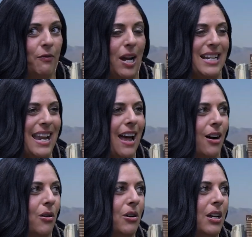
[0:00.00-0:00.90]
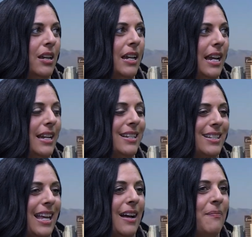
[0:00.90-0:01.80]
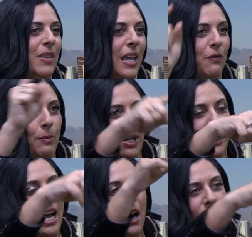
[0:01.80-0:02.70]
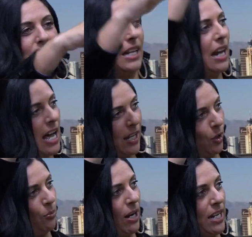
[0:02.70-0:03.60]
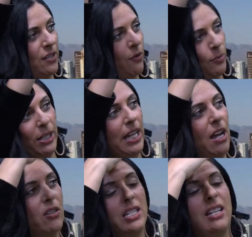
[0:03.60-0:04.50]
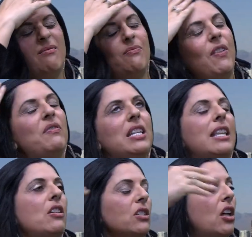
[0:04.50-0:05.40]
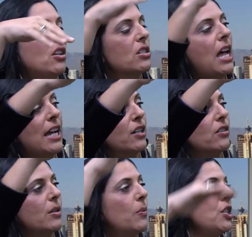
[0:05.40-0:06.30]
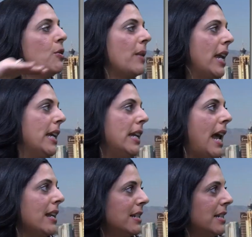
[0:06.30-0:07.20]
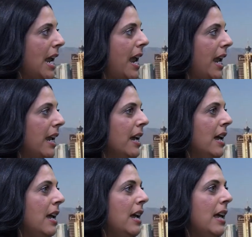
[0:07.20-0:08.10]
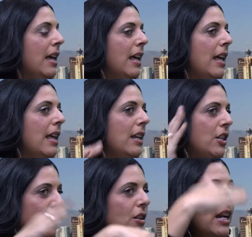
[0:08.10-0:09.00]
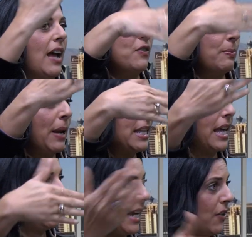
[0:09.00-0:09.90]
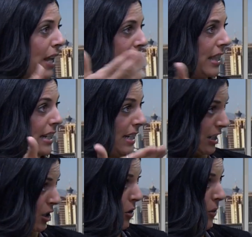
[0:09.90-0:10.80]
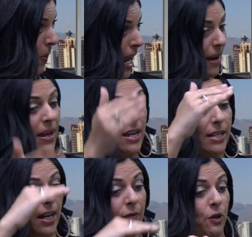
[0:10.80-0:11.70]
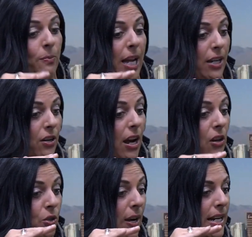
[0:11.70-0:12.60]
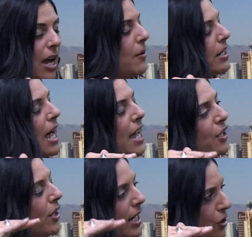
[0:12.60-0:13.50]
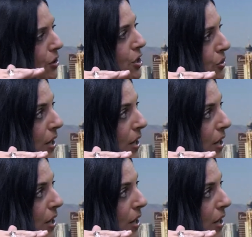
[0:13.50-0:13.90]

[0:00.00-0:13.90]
of right now is that if you bought the house at a higher price, if you bought the house at $50,000 higher than what you're buying it at today, mm-hmm. you're going to have to pay that down. That doesn't go away. Yet if you buy your house right now at a higher interest